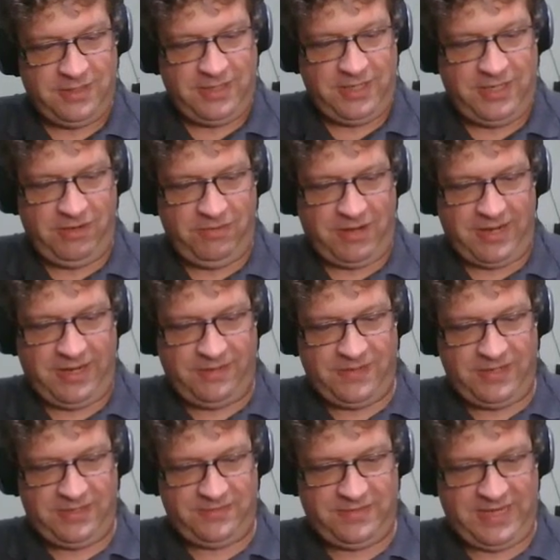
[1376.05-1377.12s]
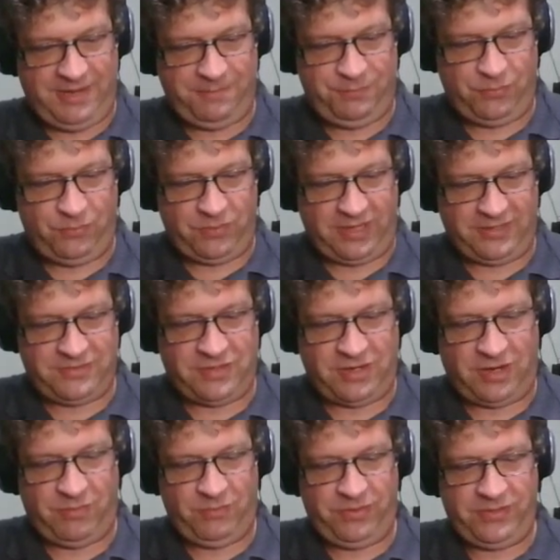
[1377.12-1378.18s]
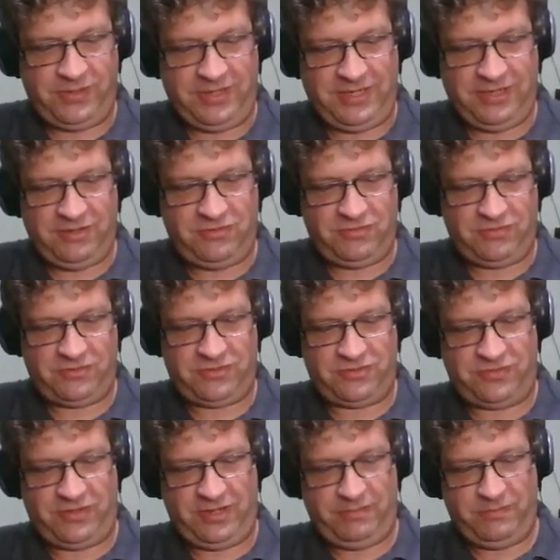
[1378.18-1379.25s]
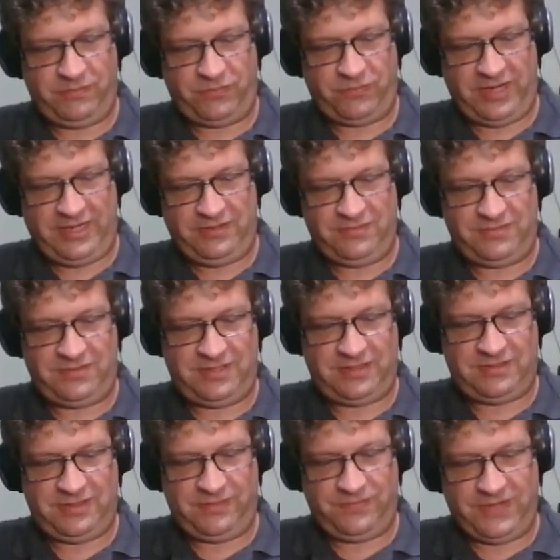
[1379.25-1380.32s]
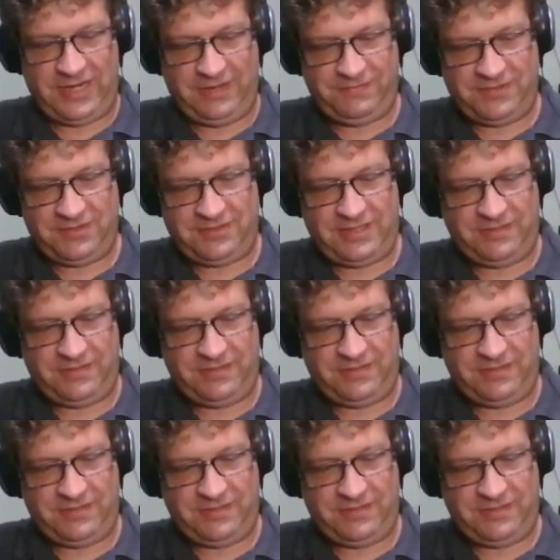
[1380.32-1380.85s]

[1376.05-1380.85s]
Here I have an example where I start with an integer stream of range of 65 to